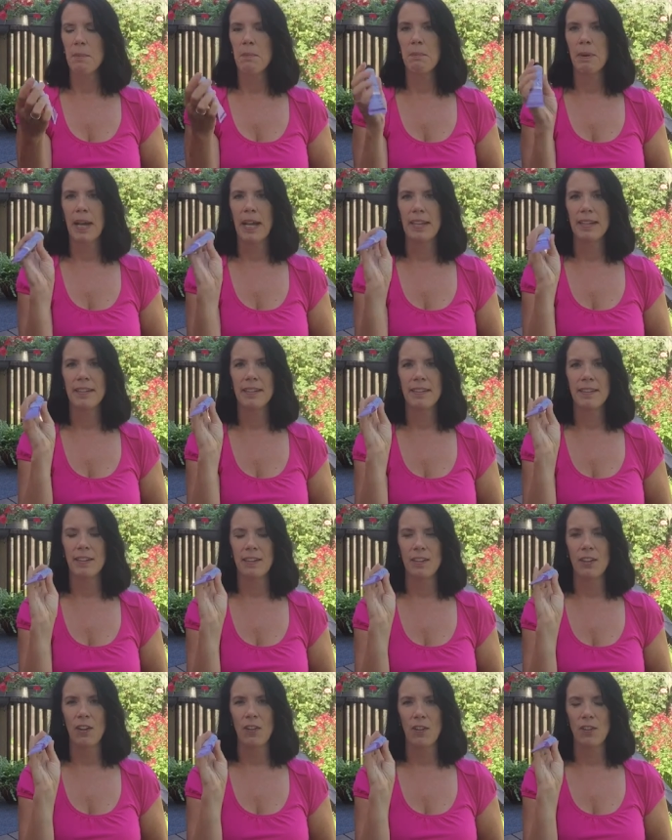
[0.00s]
but
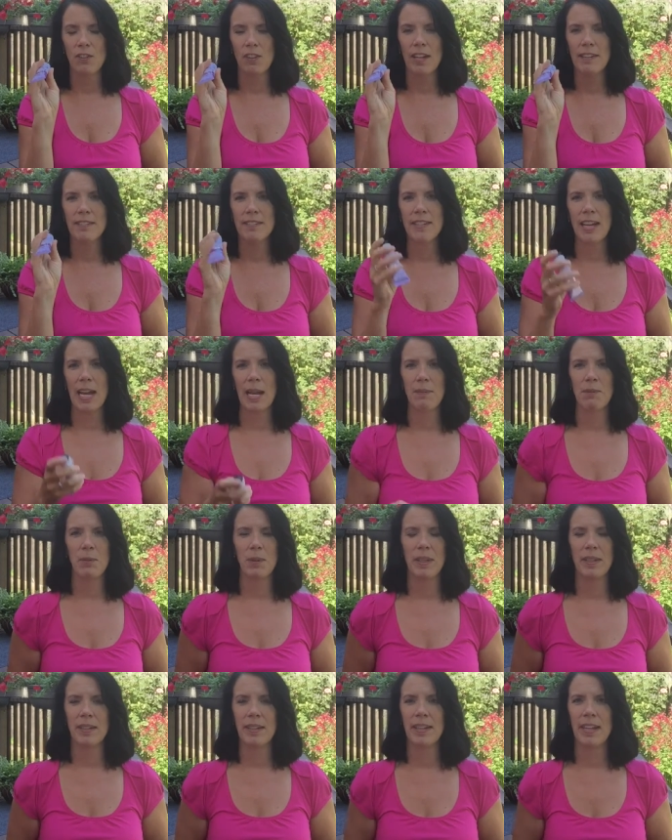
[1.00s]
there's lots of times
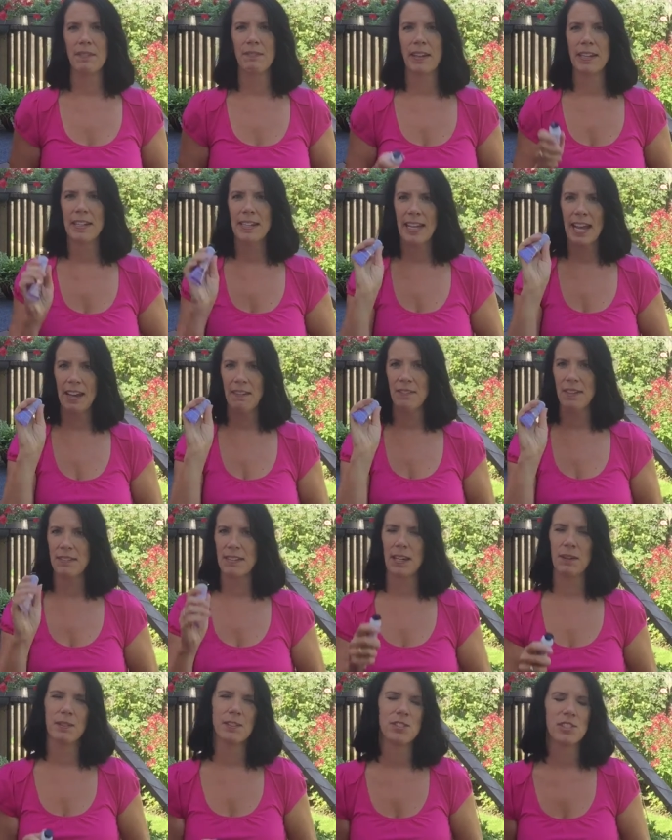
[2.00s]
when if I didn't have
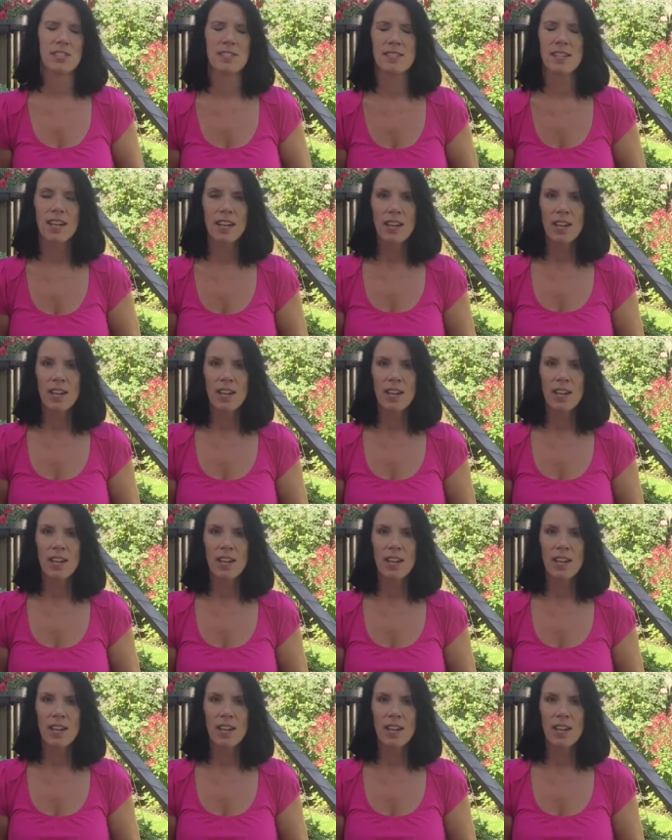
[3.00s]
this, I was just